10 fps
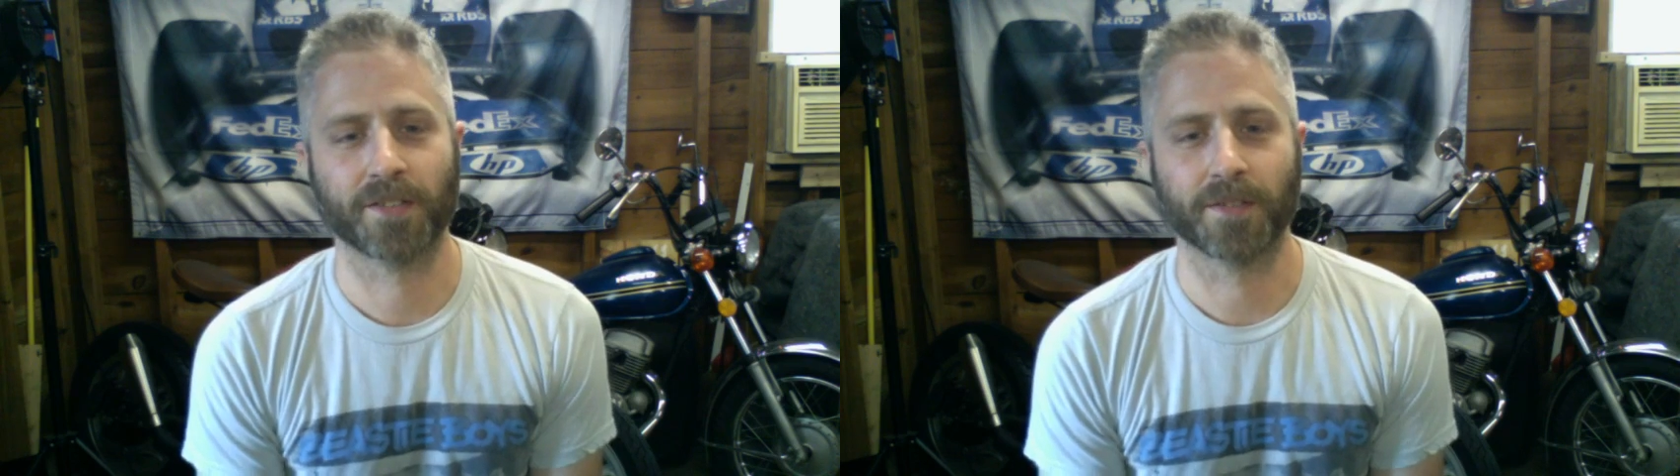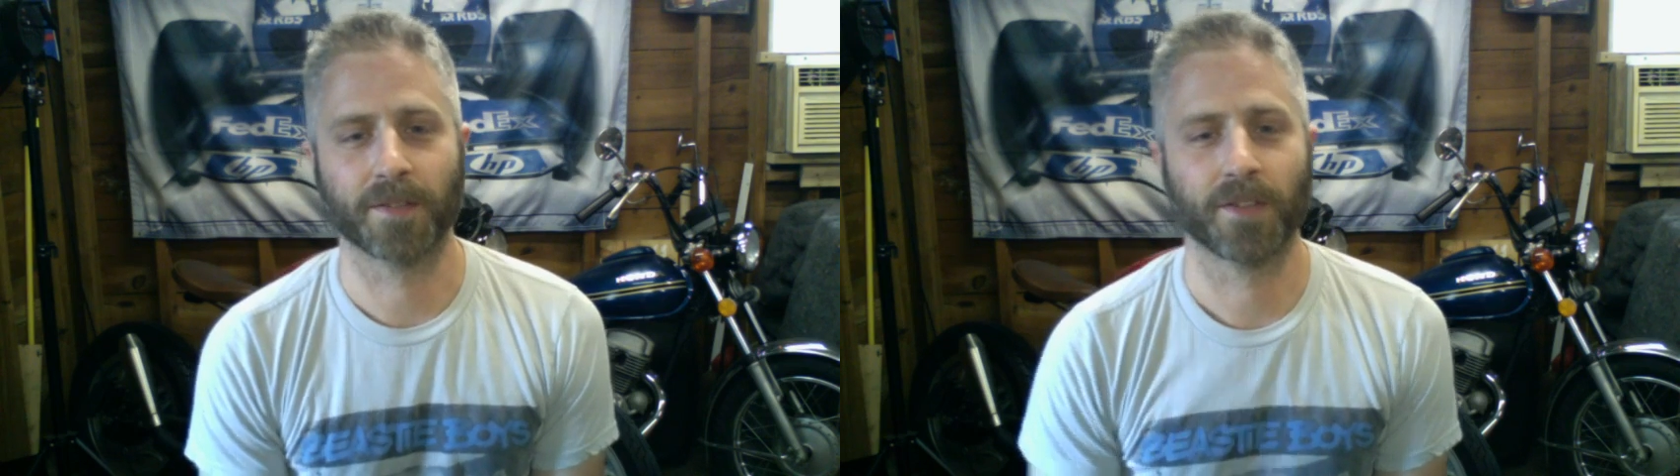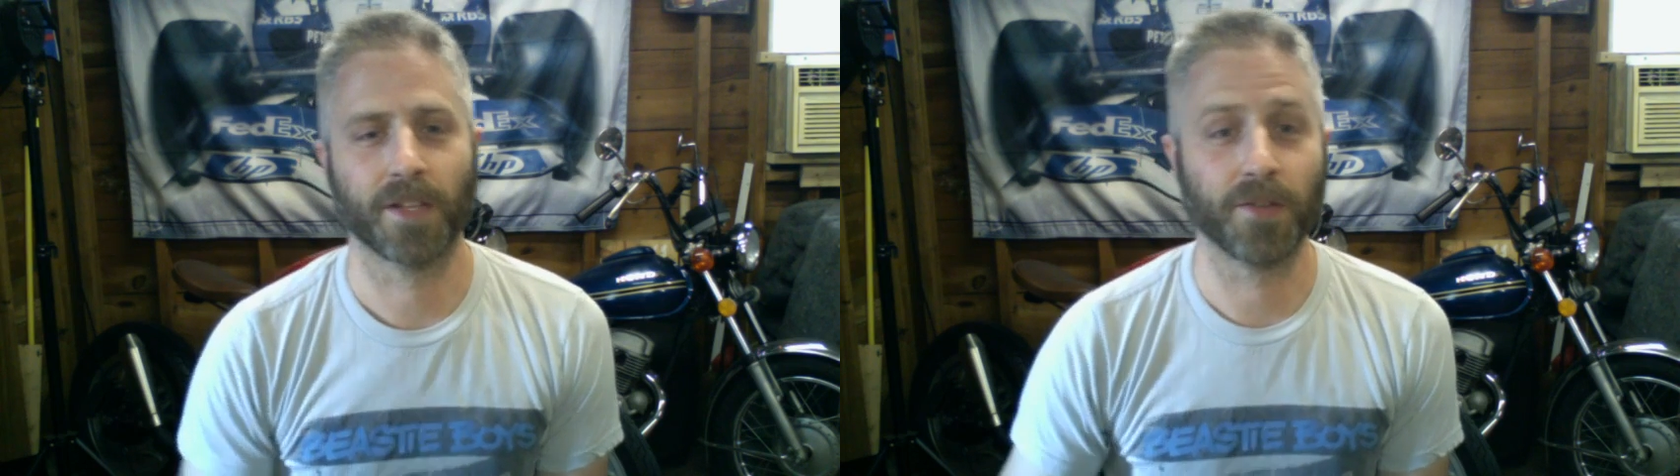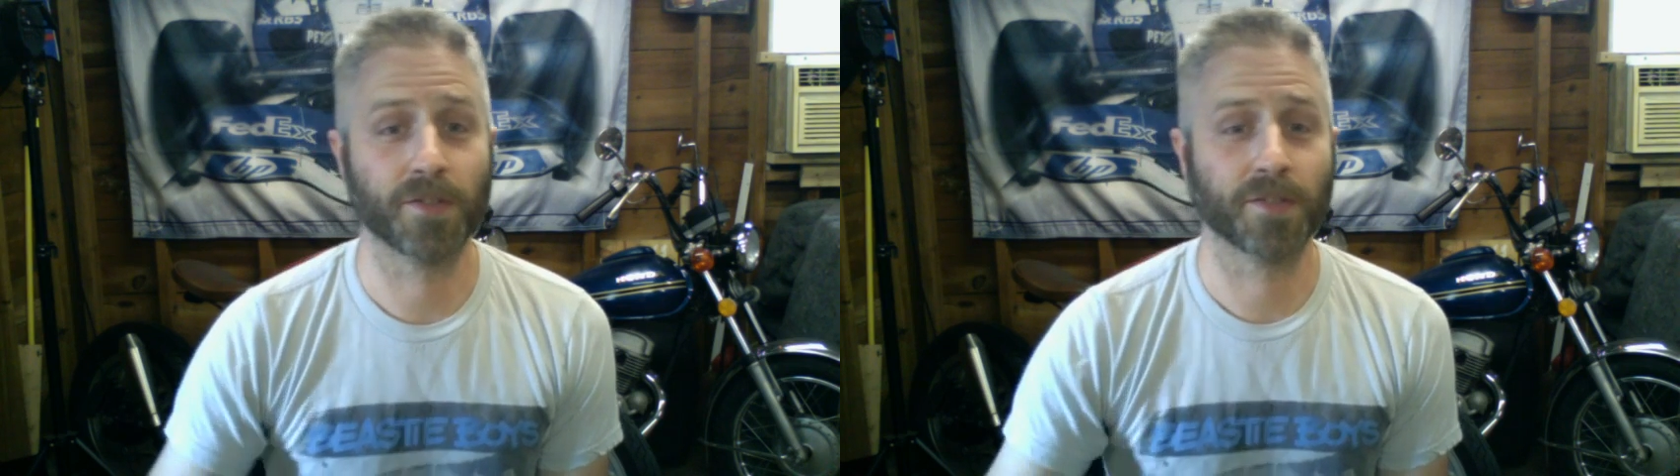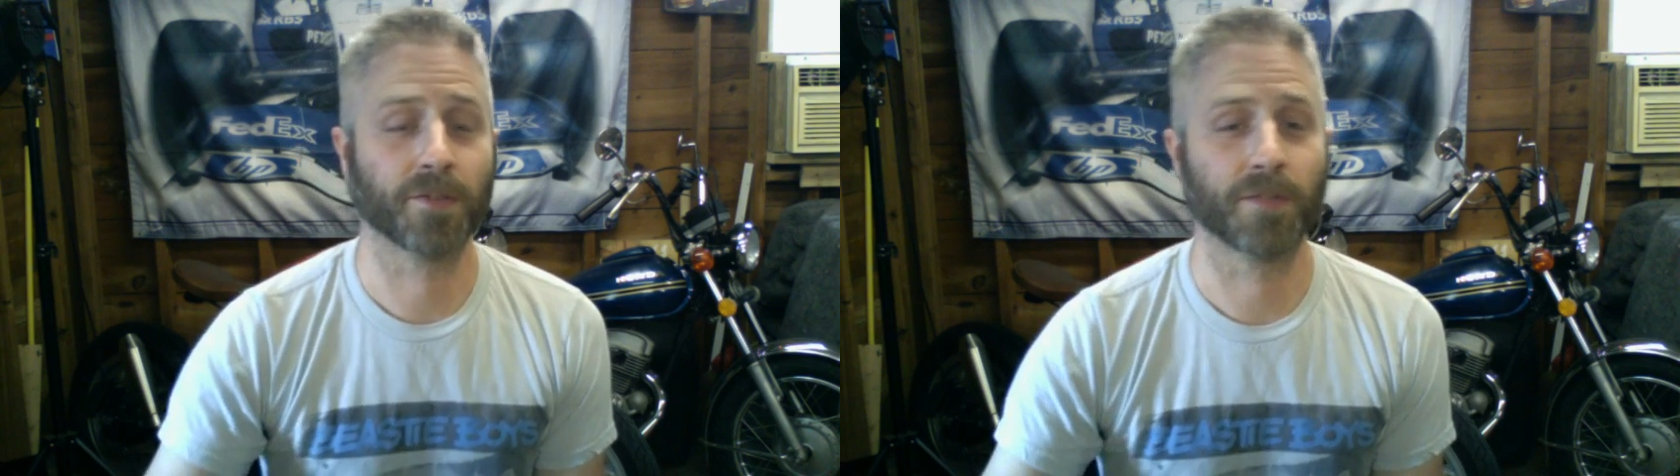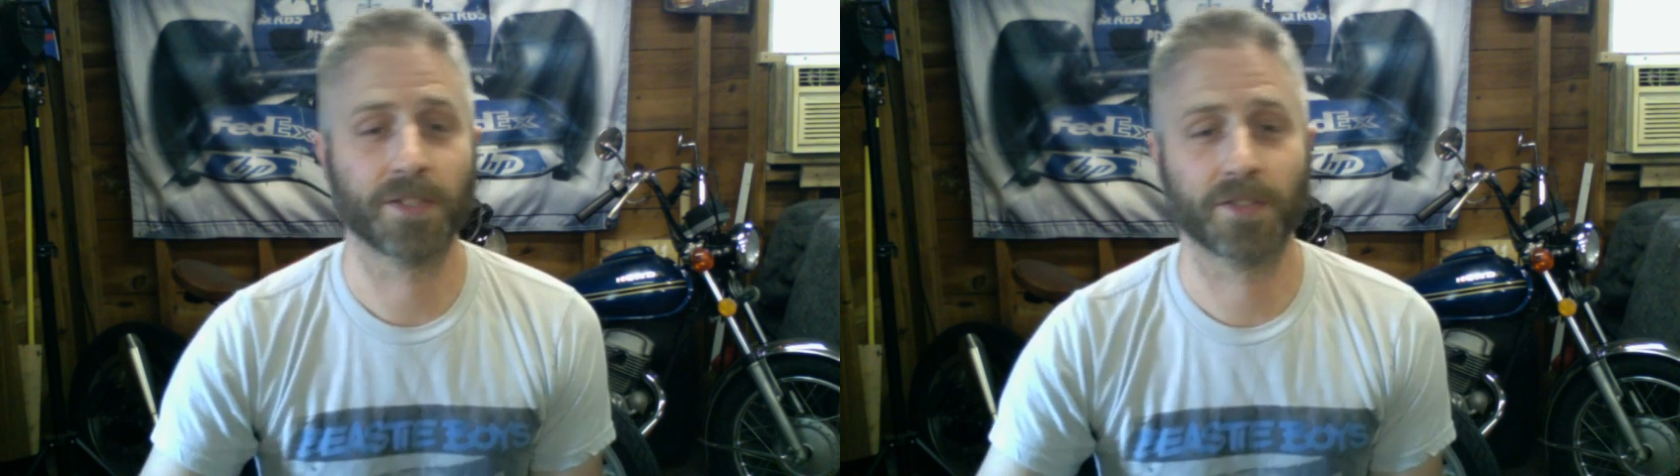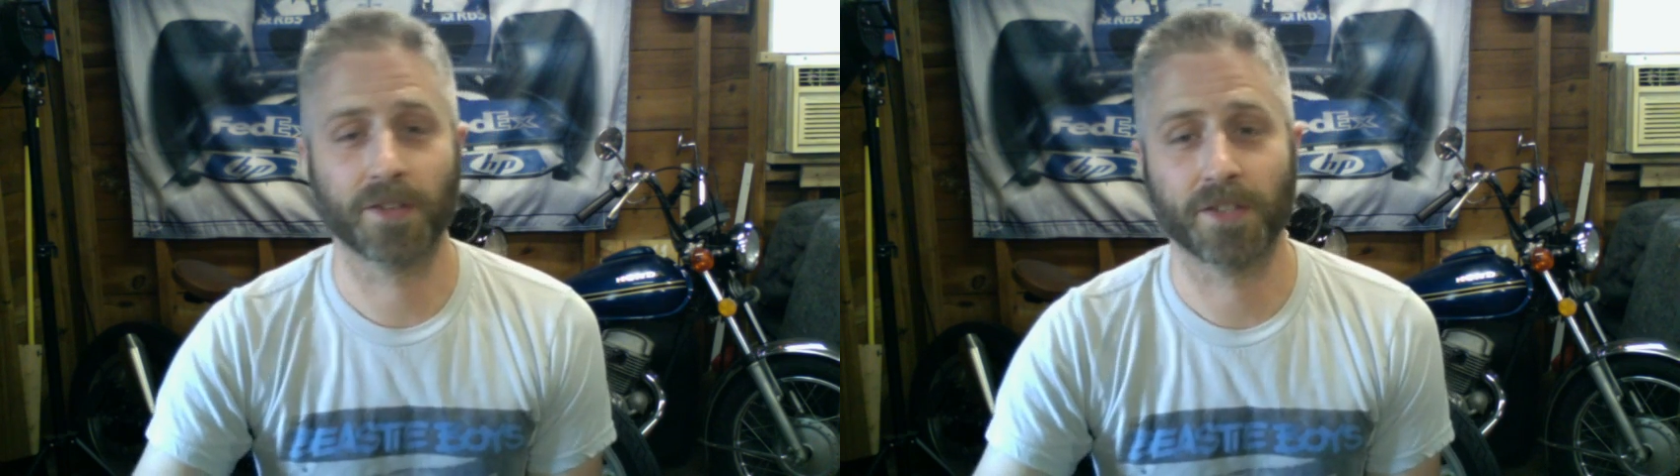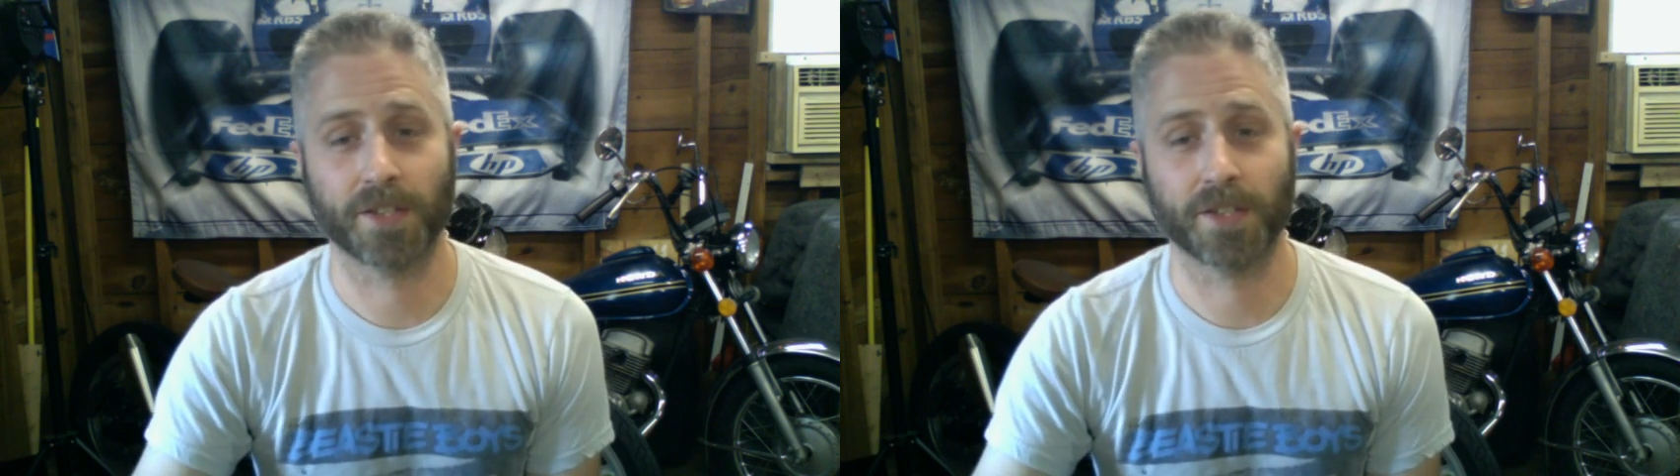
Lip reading: and use it for research.